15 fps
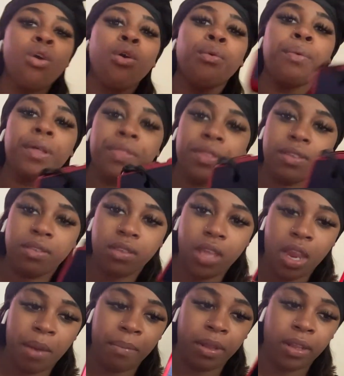with this
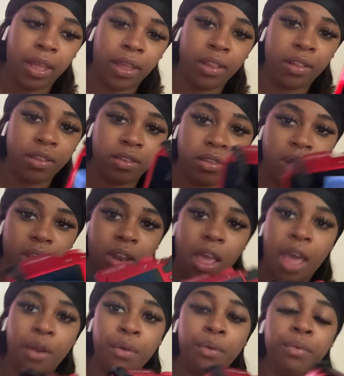camera. Like, listen,
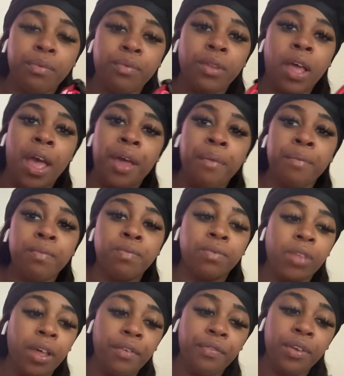I don't I'm
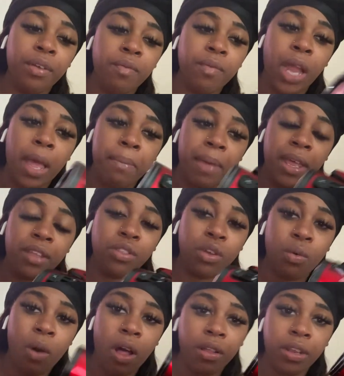definitely not mad at the
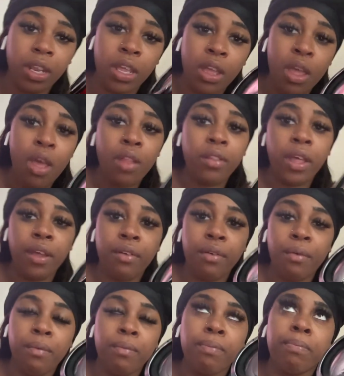quality. Like,
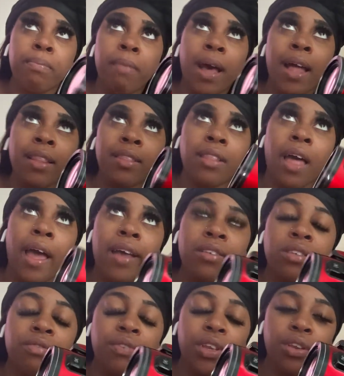my last
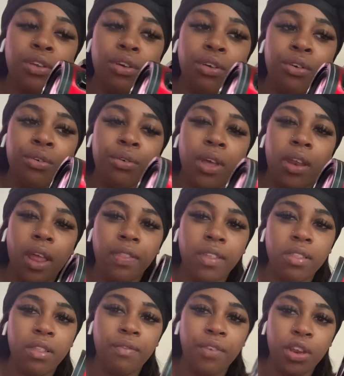video and I
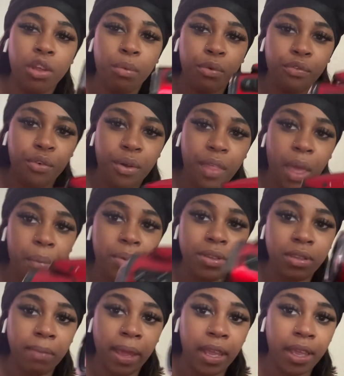think the video before that
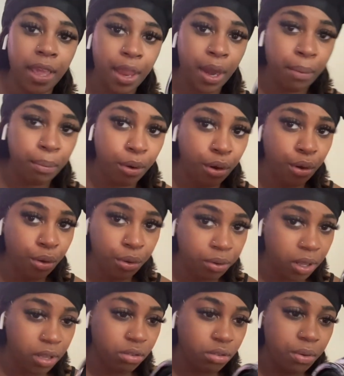was like camera
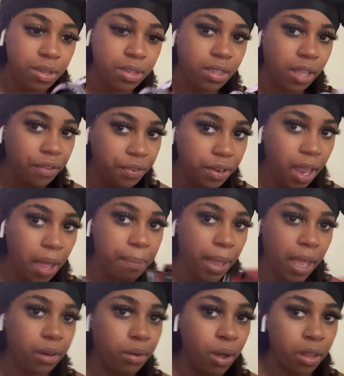only, so it's definitely not
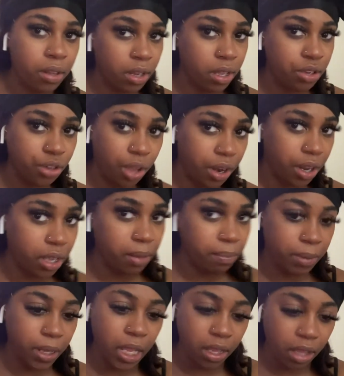bad quality because y'all didn't
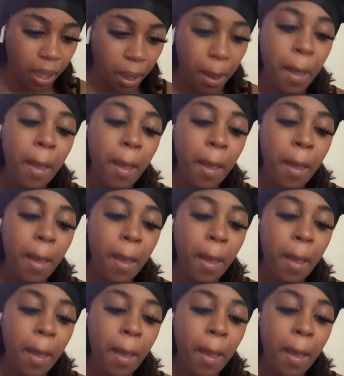complain yet.